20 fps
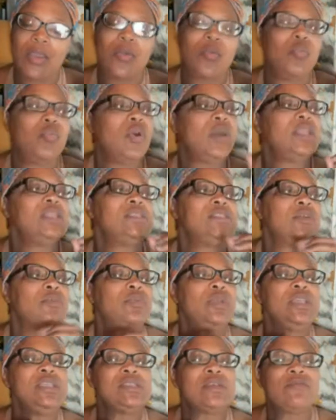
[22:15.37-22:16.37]
what is the
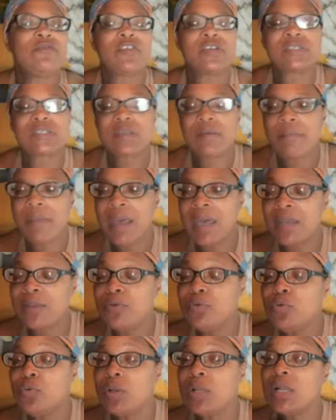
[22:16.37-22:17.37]
reason for somebody
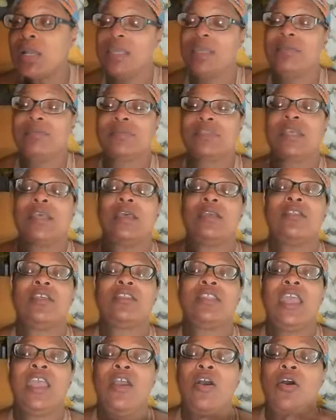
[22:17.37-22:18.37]
who claims that
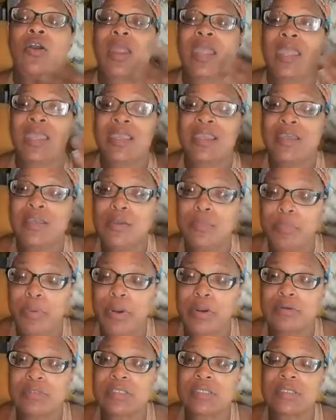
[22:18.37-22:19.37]
they are a good
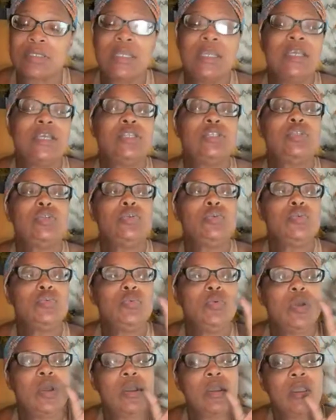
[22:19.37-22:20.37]
person
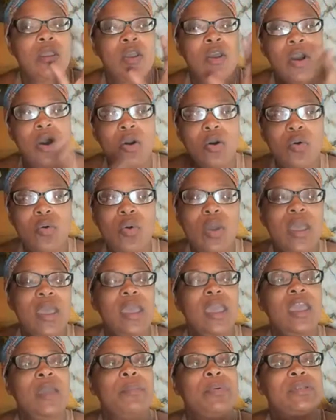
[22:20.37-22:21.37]
to go
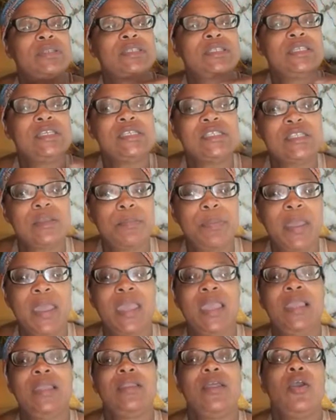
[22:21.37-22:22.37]
and
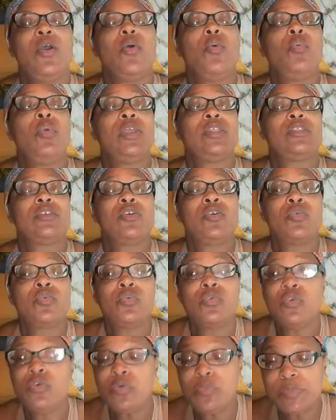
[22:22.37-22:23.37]
participate with
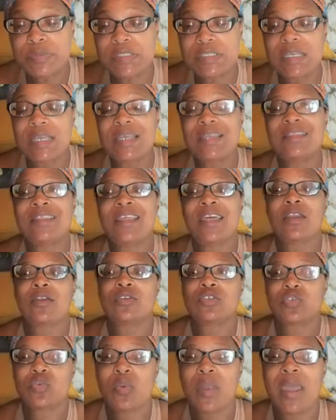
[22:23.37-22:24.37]
groups that are
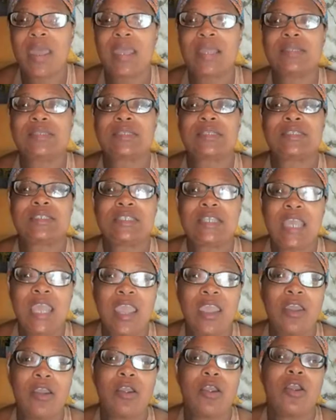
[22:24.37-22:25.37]
trying to
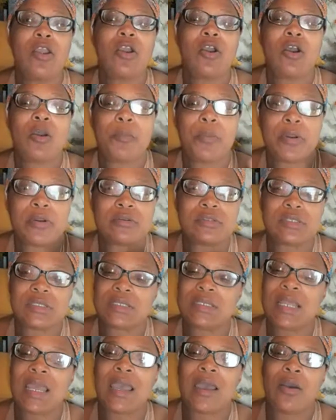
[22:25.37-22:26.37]
tear a person
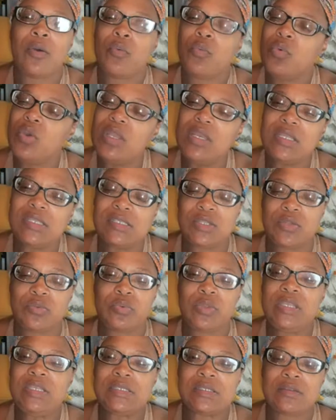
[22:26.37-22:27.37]
down? What is the
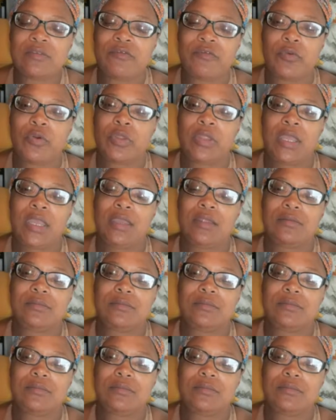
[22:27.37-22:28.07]
reason for that?